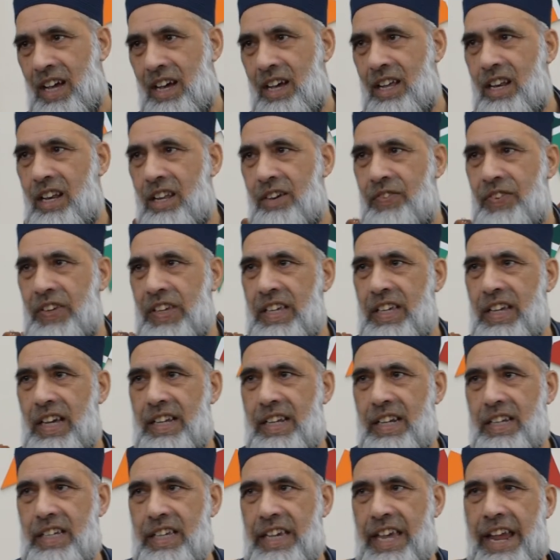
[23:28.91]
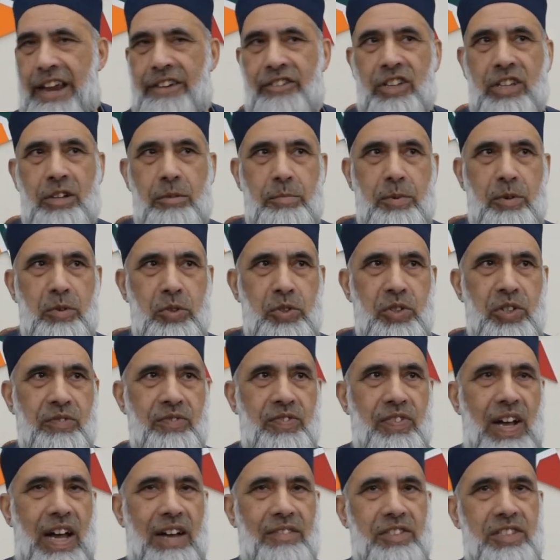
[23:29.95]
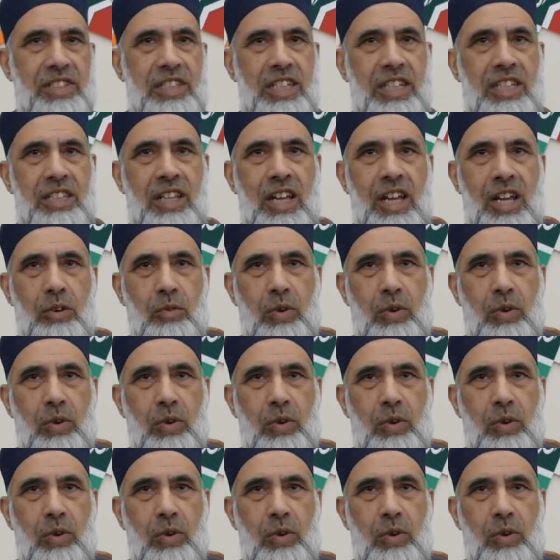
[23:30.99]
a loving and a caring approach of our deen.